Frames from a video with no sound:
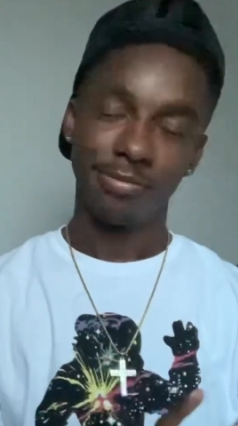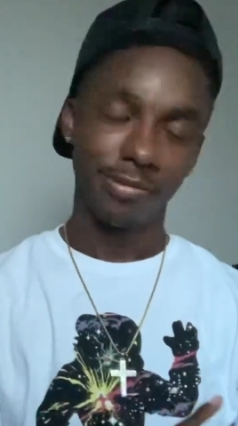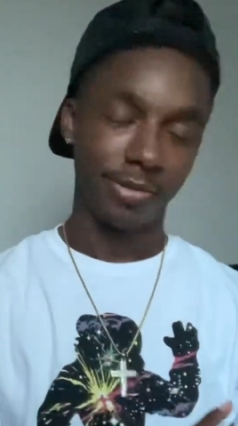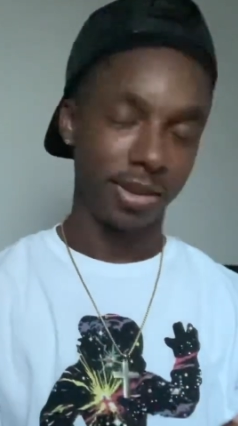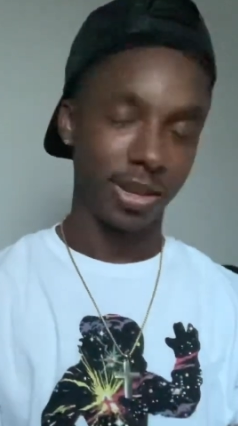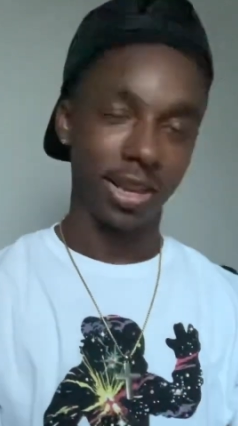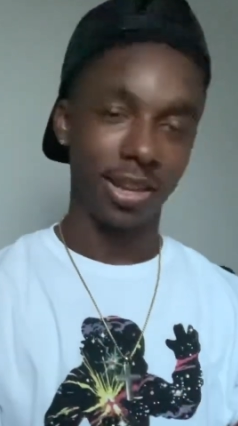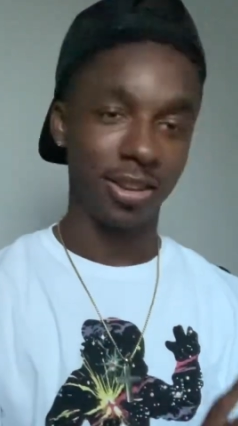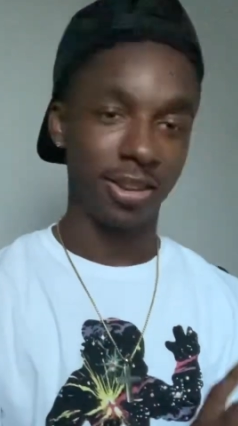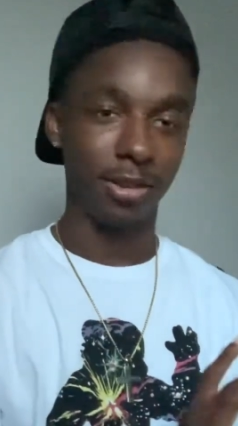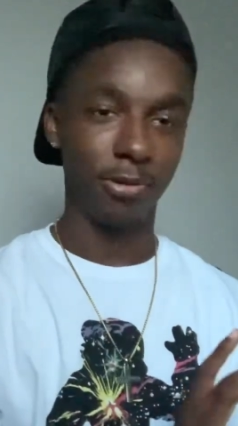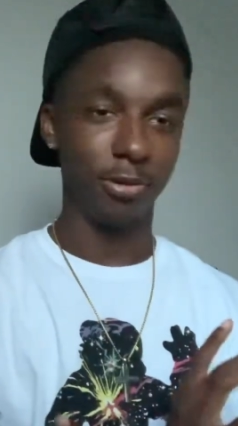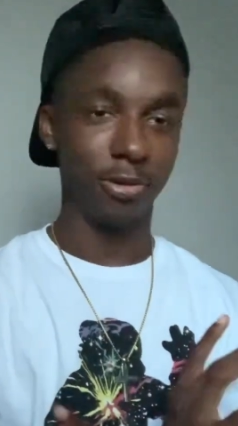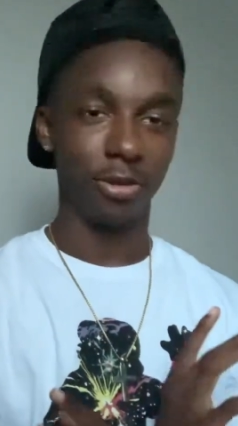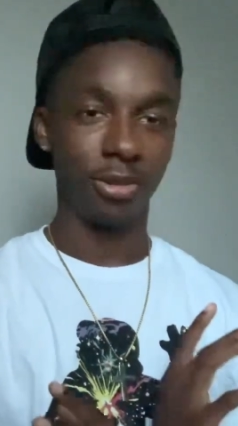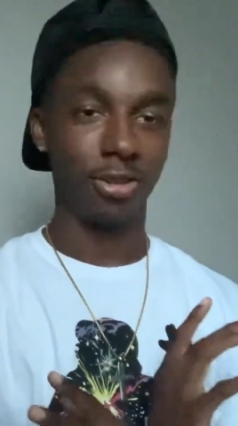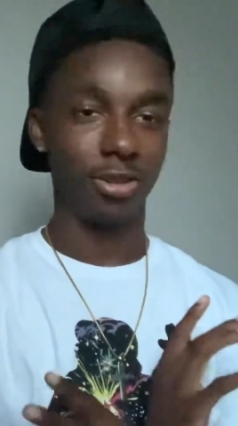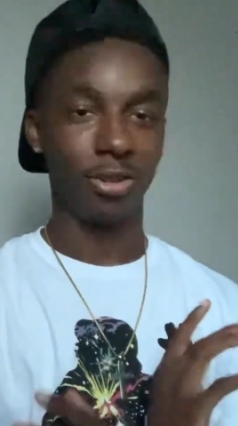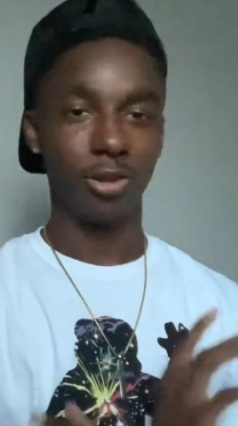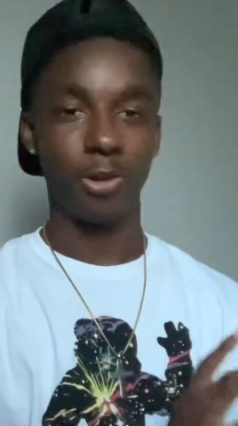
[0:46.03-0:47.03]
this shit was
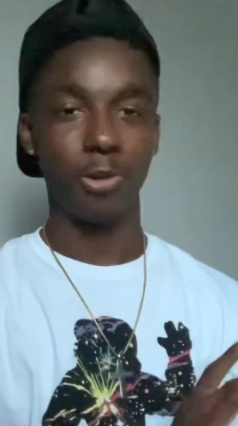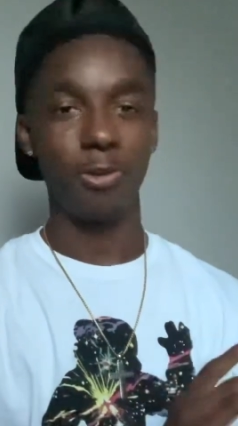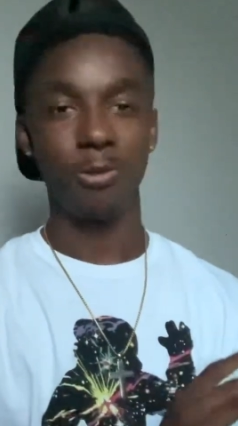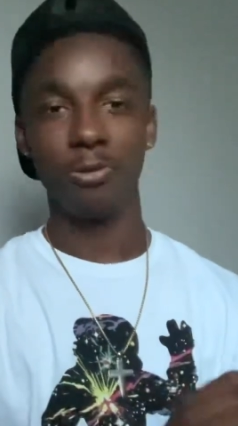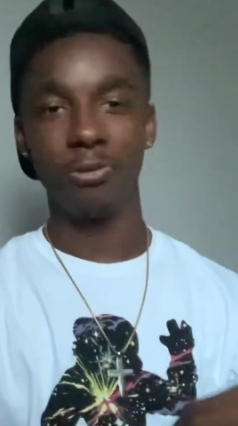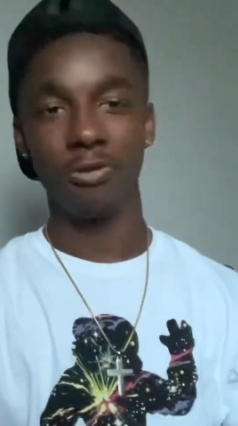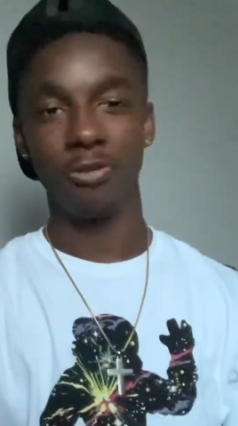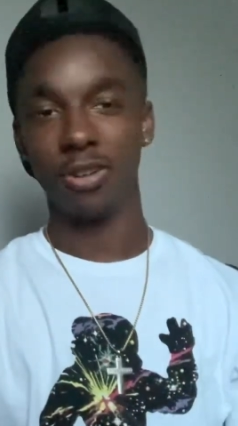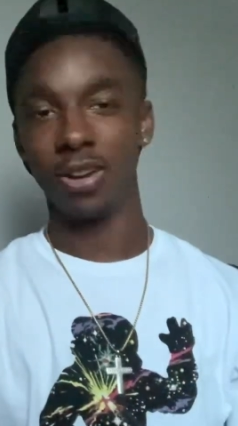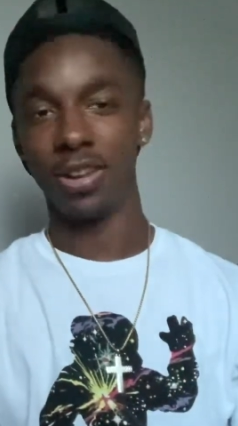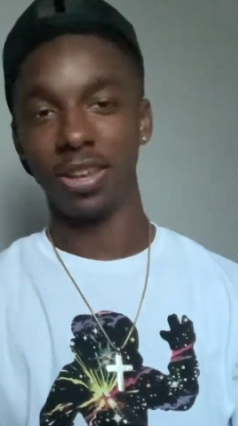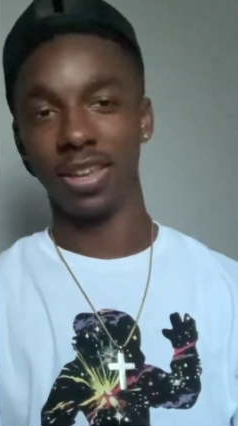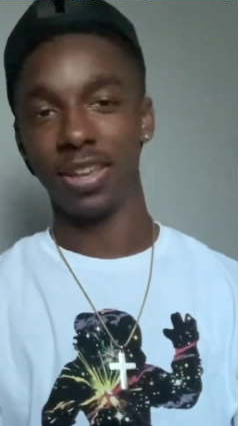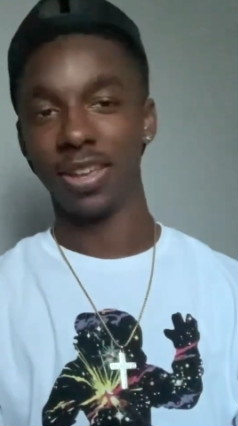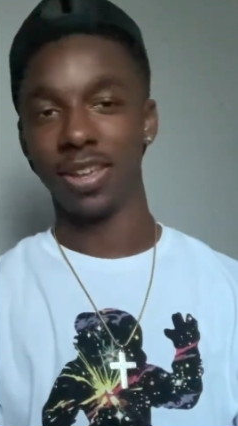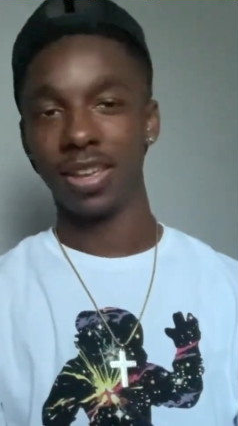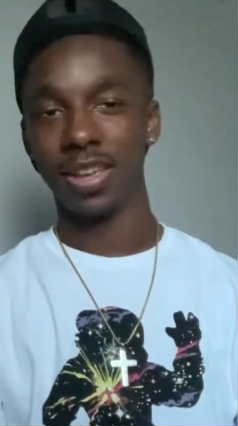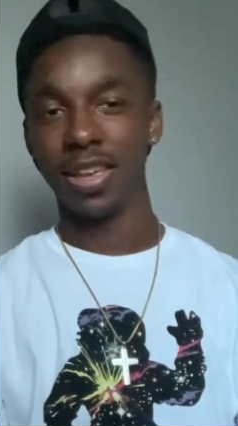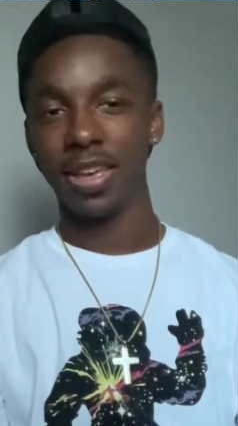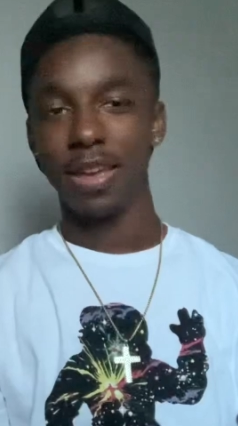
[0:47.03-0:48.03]
so funny,
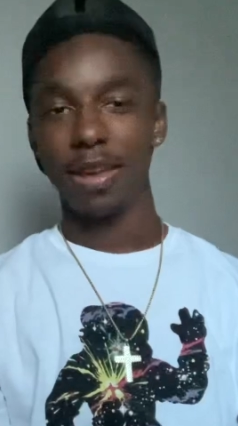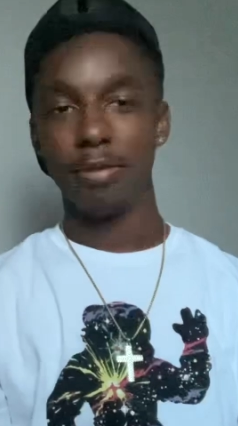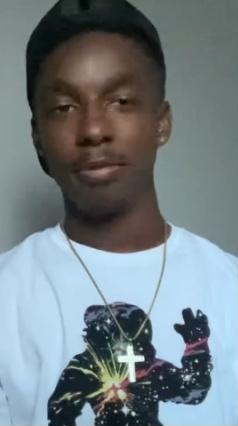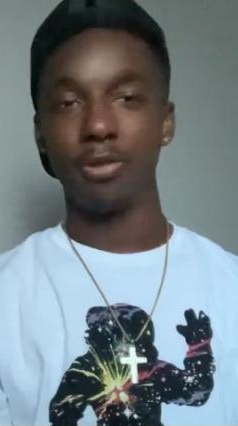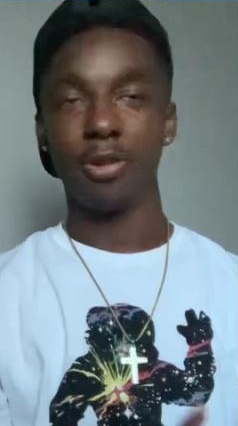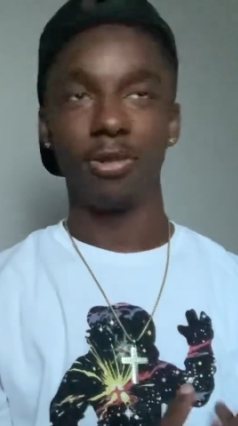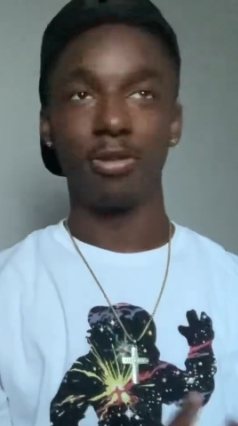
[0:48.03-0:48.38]
bro.